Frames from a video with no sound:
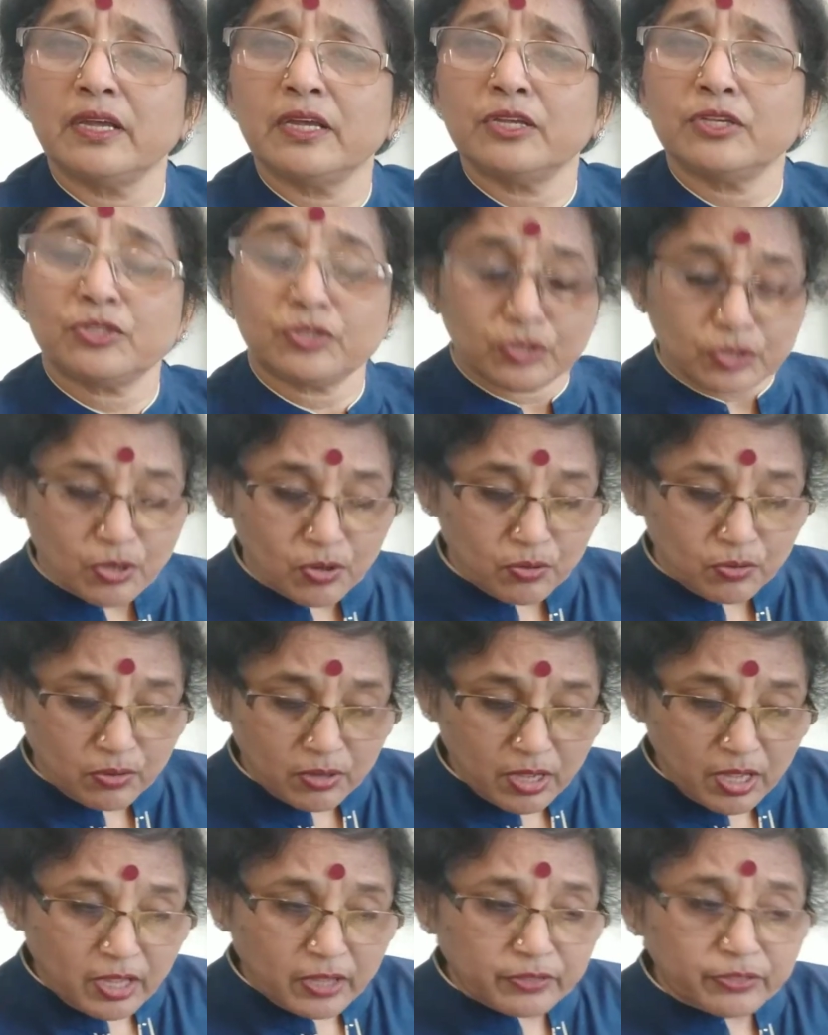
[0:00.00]

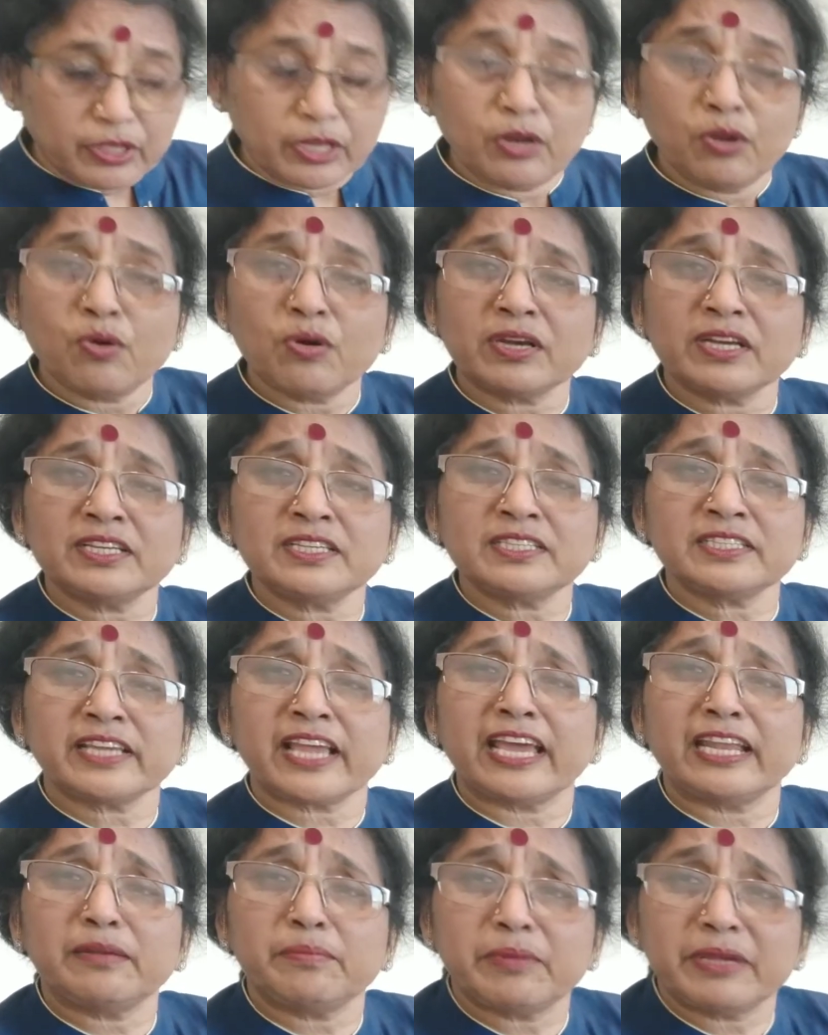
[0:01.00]
So the locus
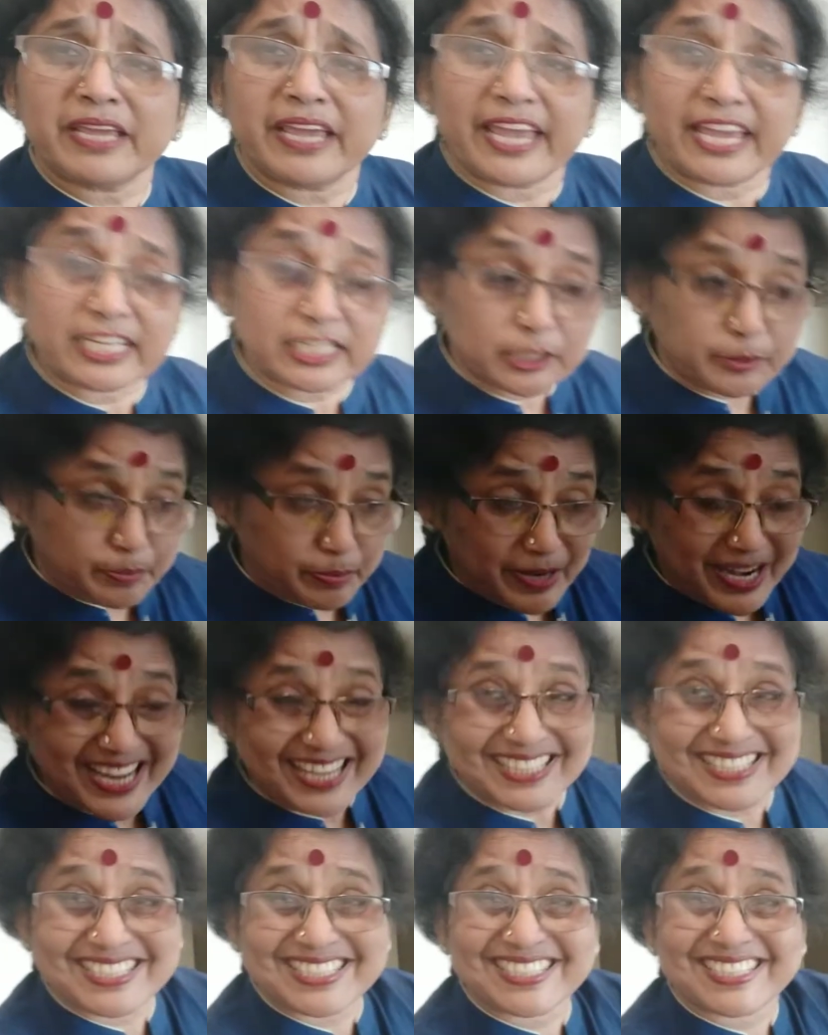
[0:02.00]
can be
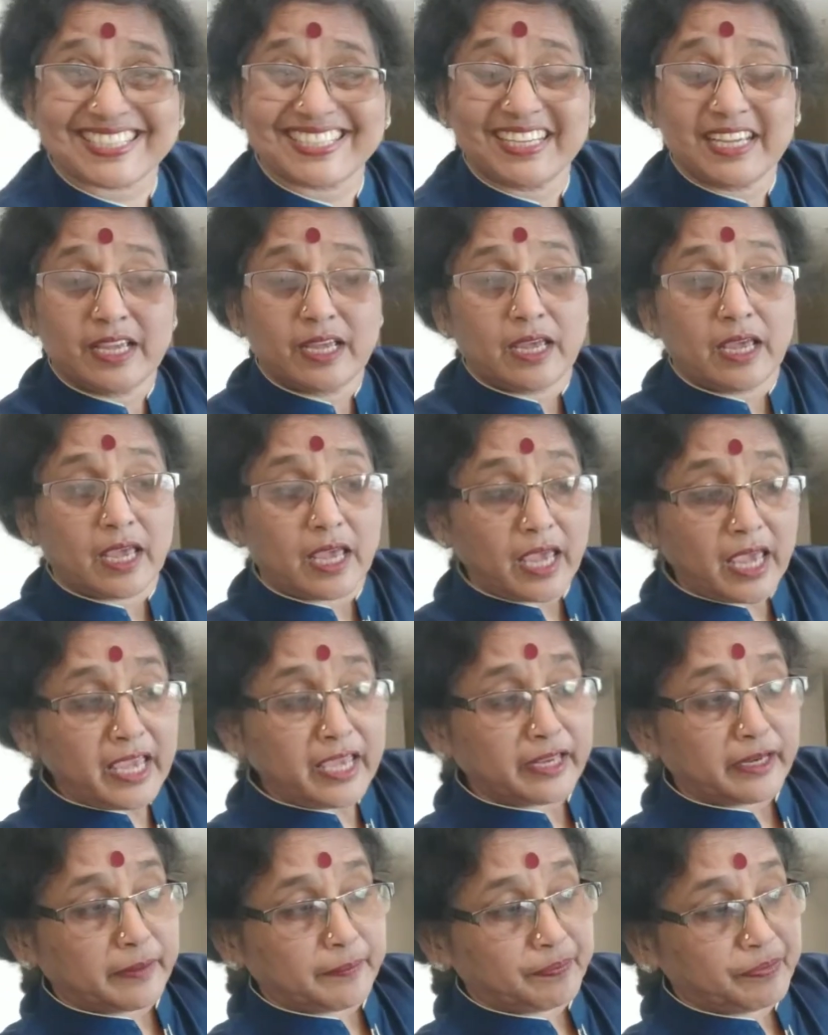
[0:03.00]
expressed
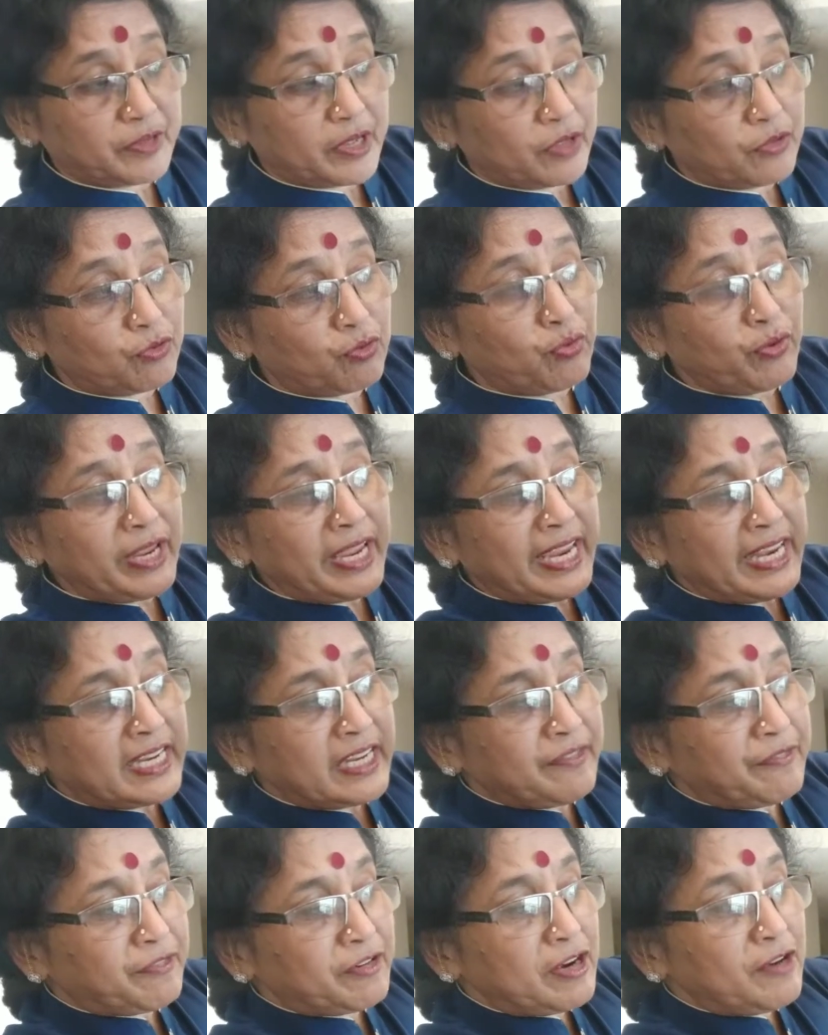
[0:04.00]
in 3
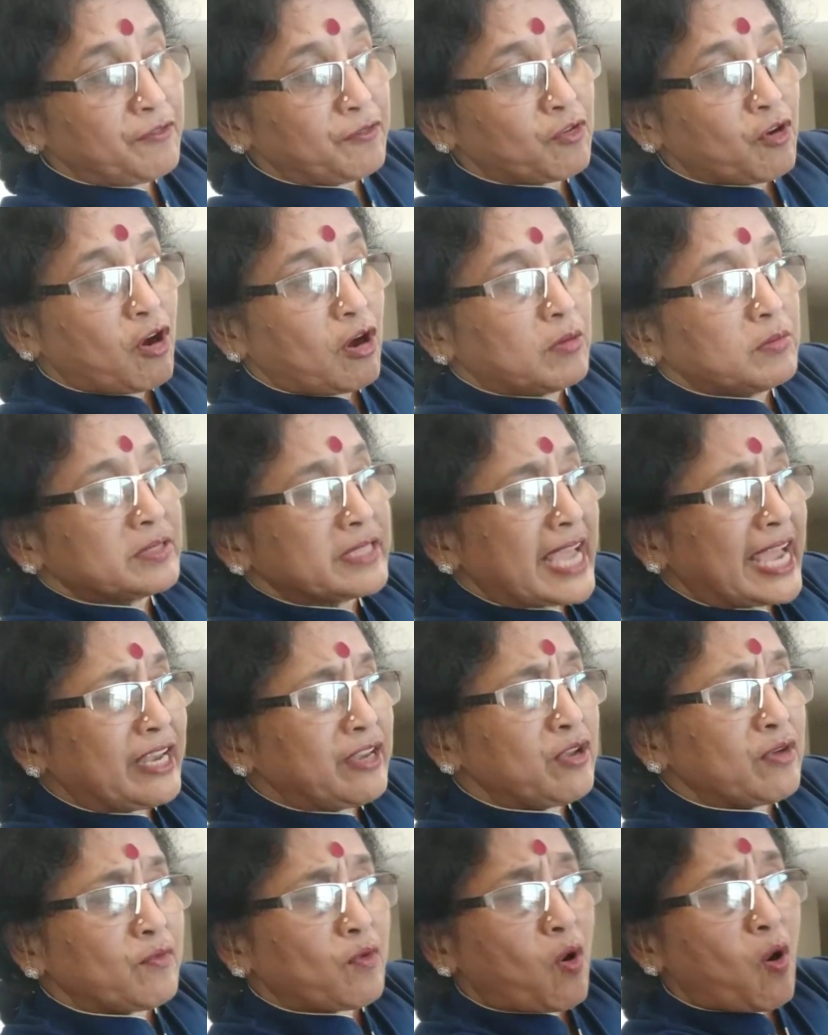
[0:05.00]
different forms and
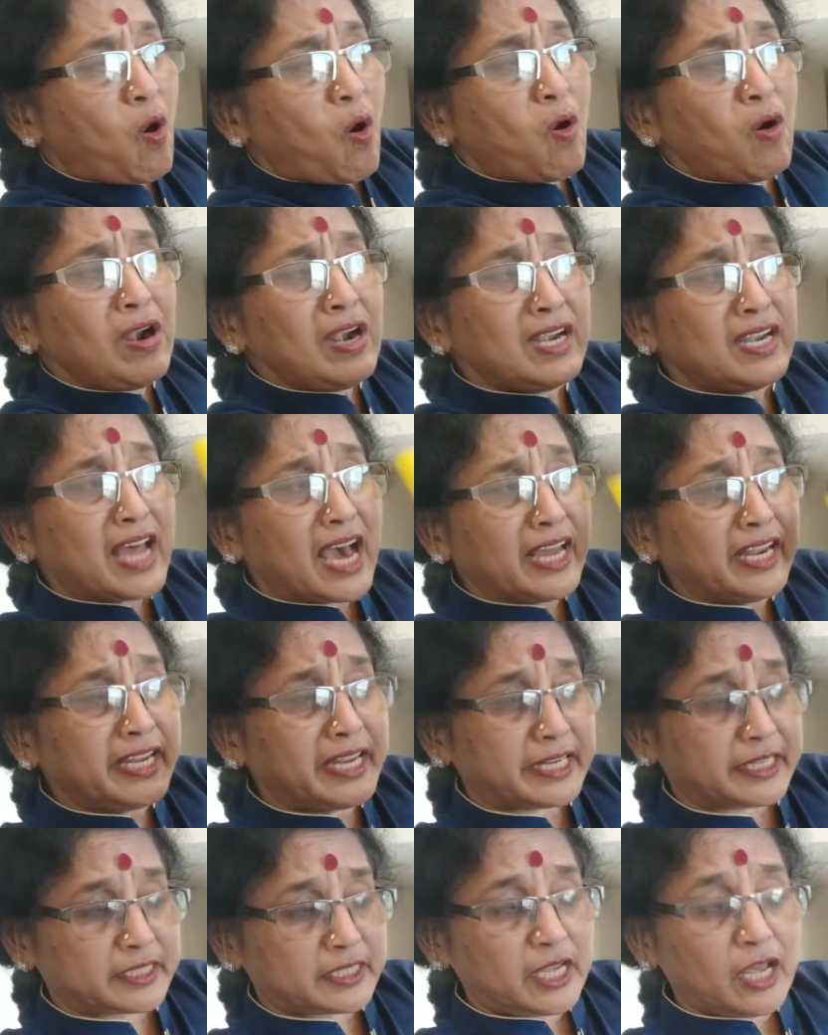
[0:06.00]
you've all done
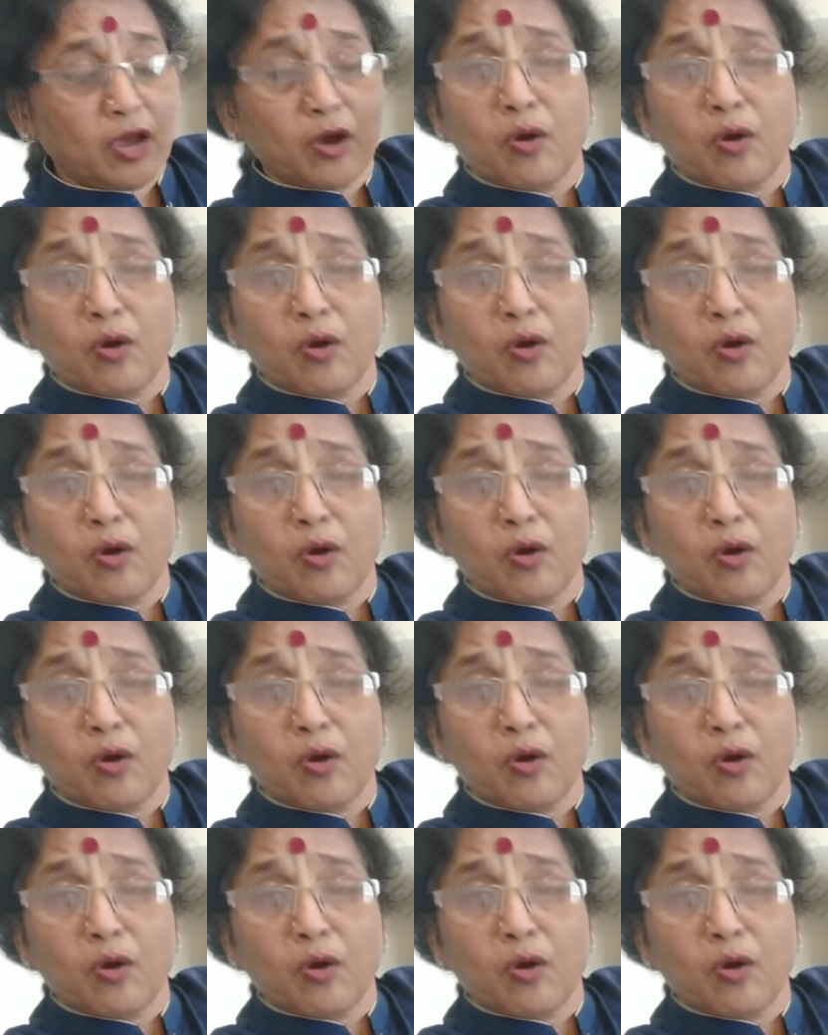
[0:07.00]
it,